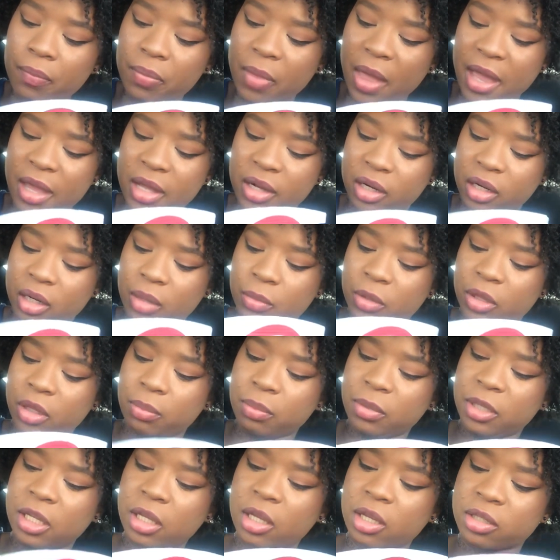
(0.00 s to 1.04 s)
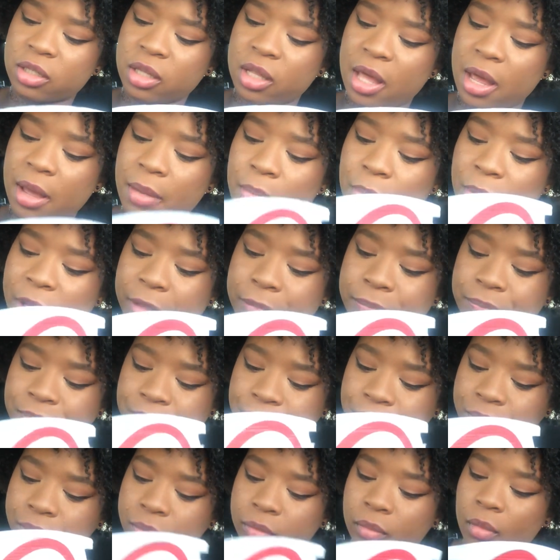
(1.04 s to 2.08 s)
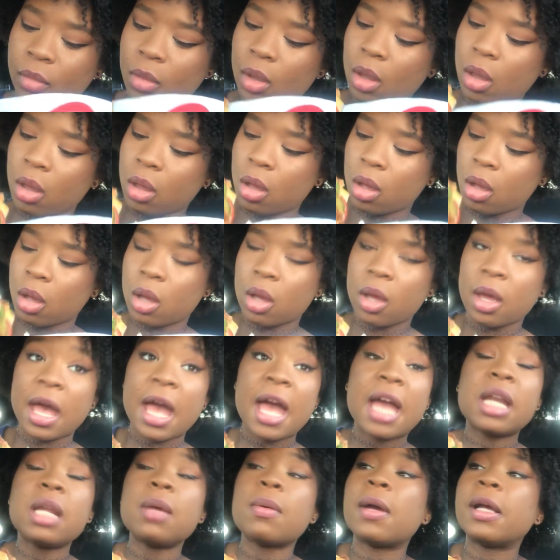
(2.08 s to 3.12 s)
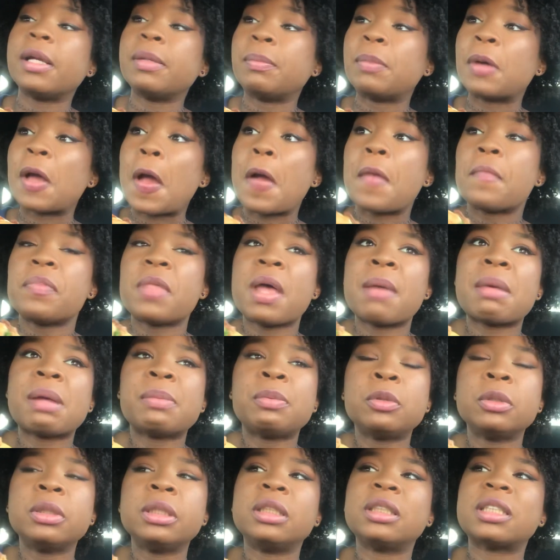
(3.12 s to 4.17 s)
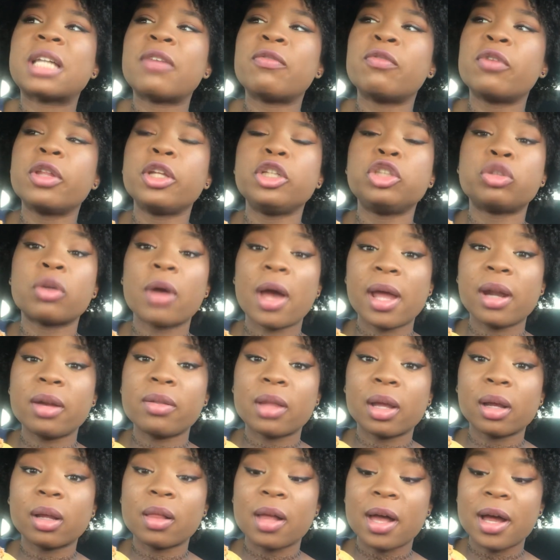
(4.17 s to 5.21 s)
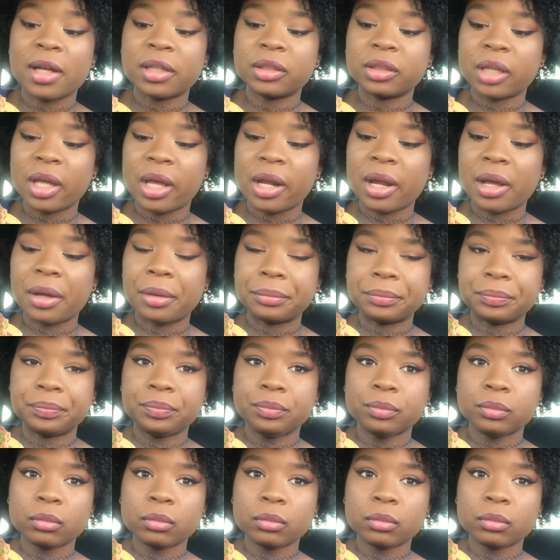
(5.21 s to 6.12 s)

I ended up with a B because of that. But anyway, my point is, I really tried in that class. And